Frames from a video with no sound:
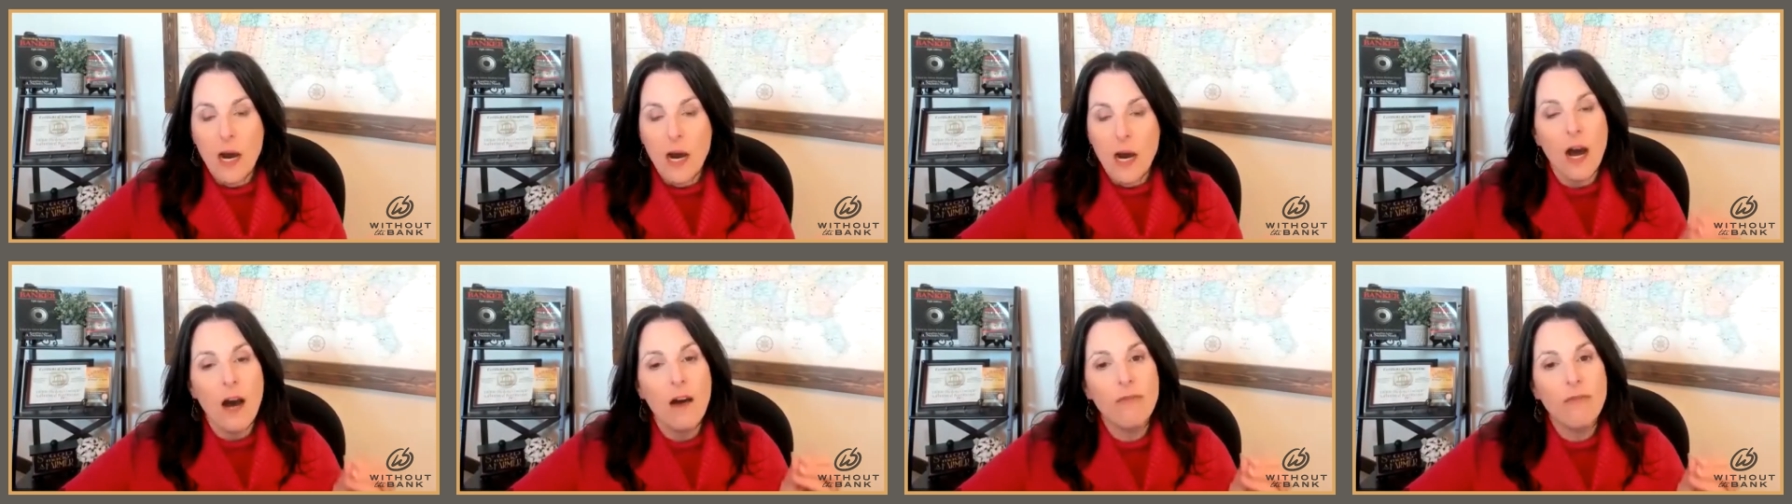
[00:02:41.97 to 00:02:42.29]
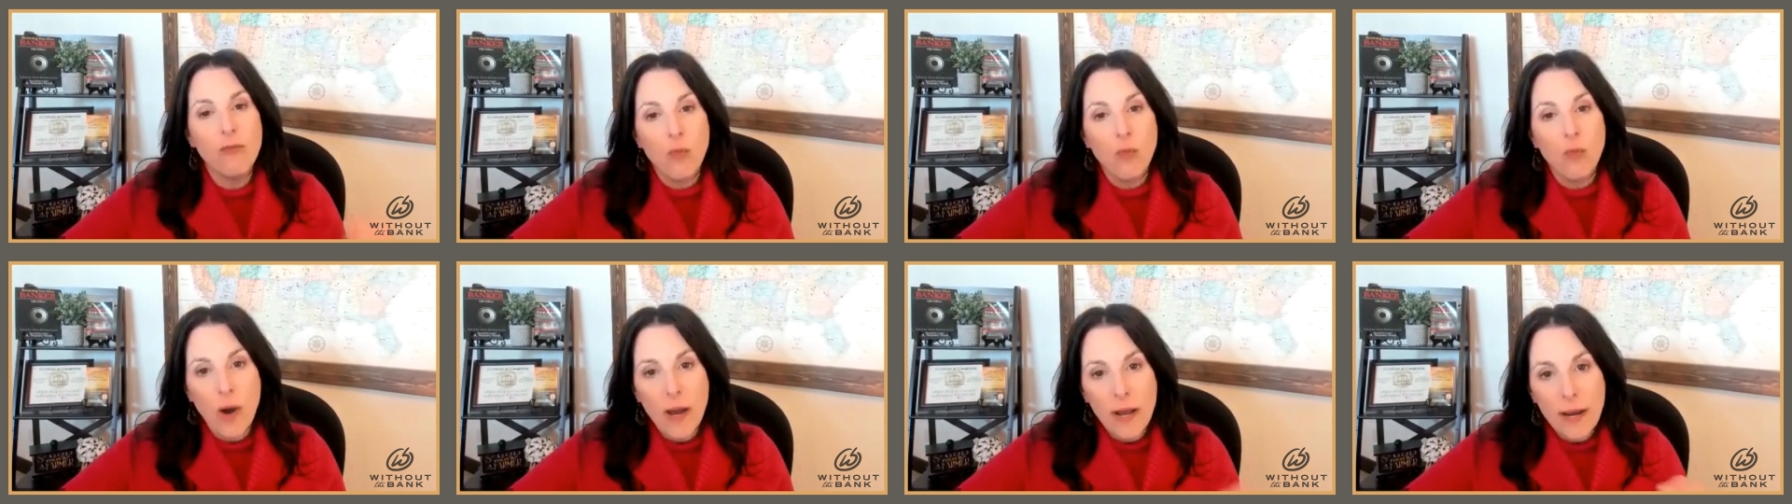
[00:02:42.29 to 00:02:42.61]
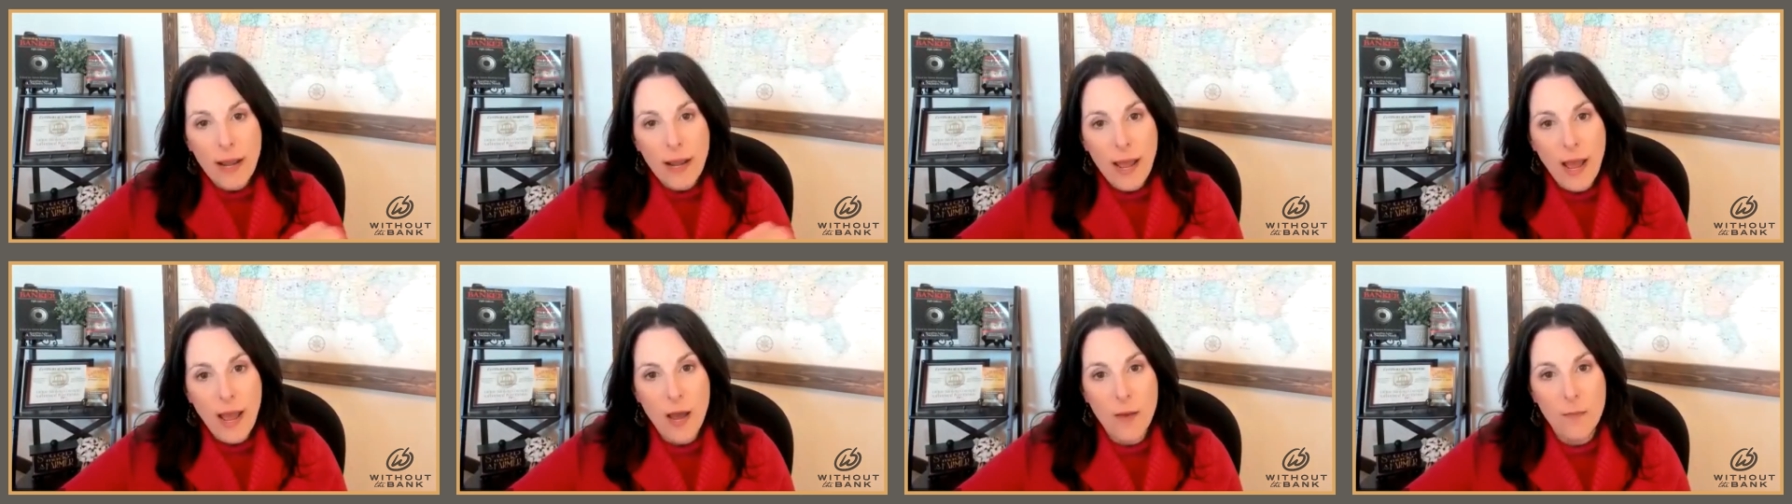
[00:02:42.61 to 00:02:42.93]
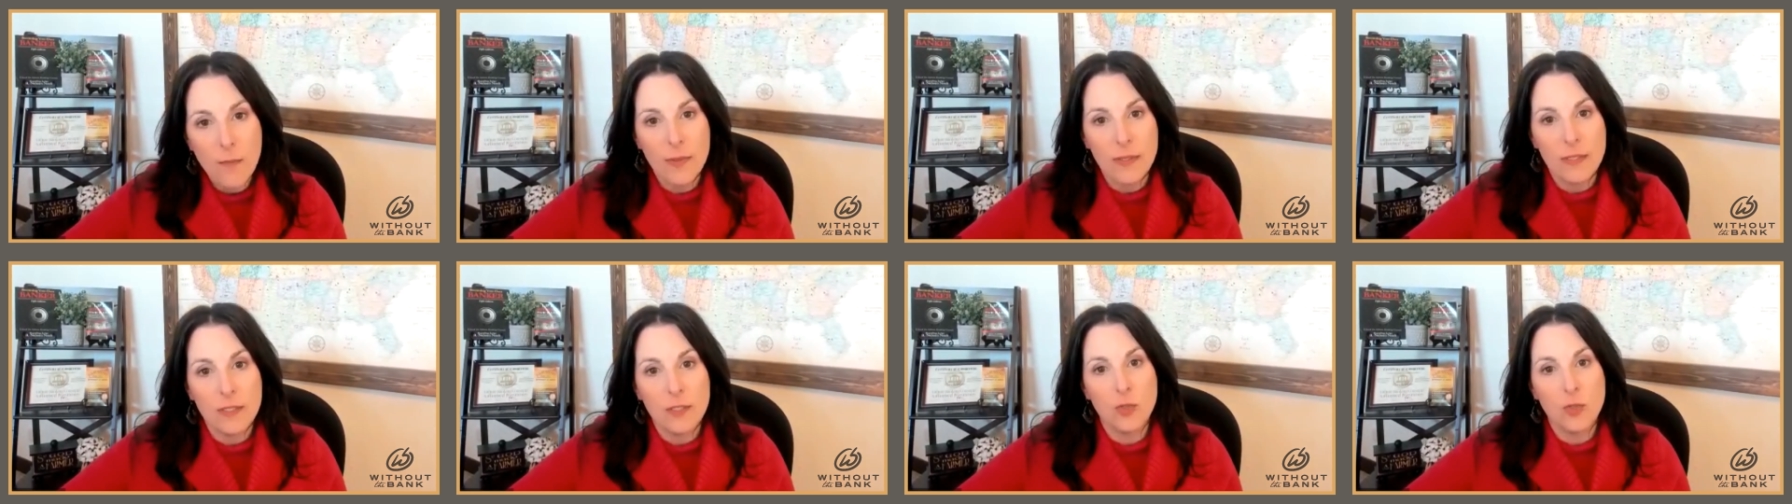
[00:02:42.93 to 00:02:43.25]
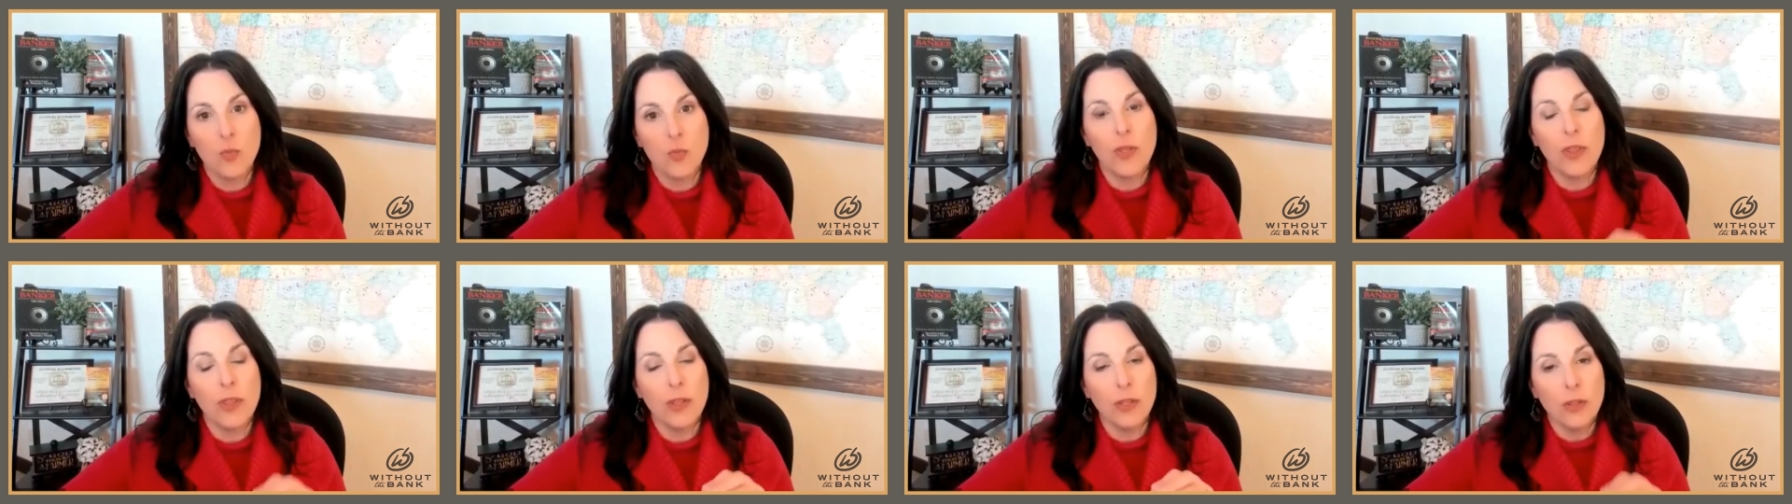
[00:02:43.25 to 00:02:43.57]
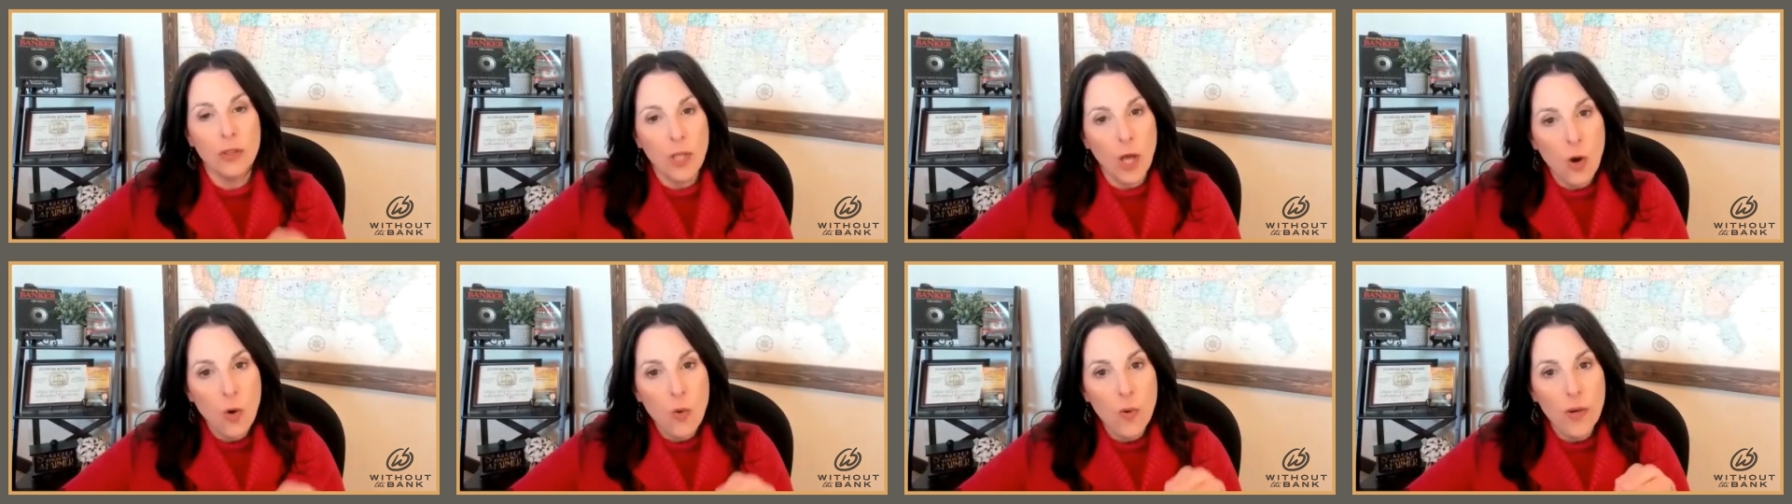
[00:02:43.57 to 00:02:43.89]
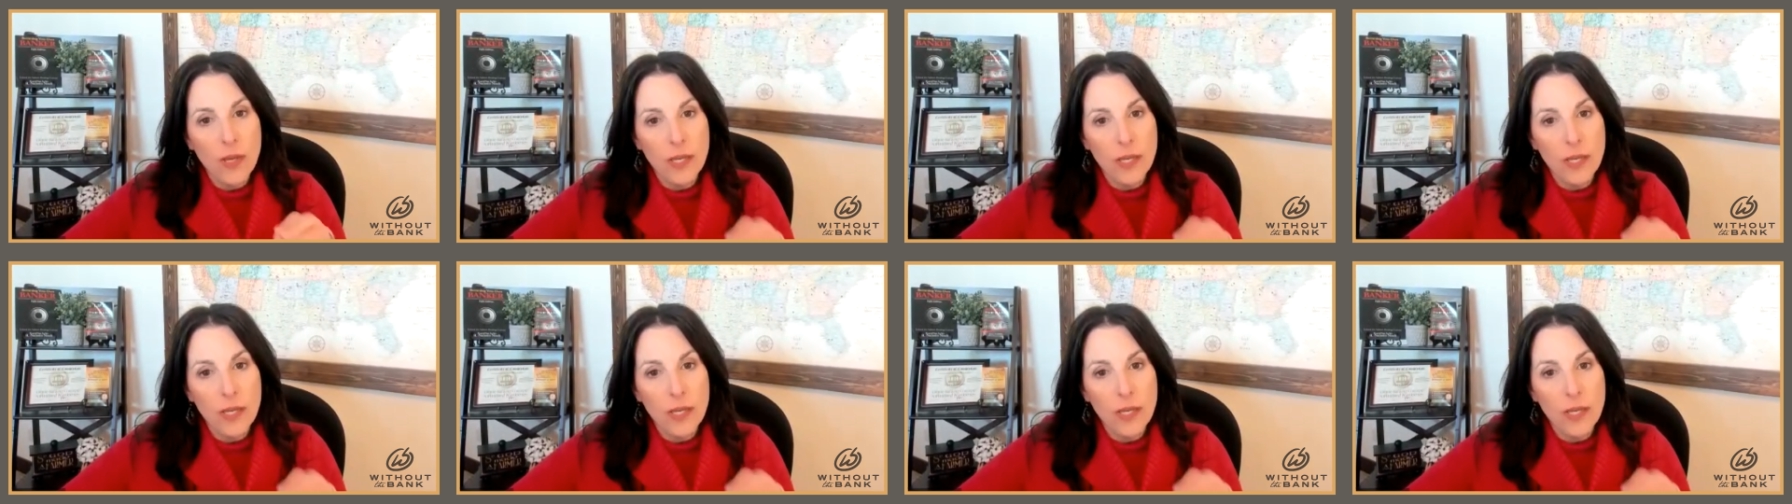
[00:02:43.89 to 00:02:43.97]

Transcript: of what happens with low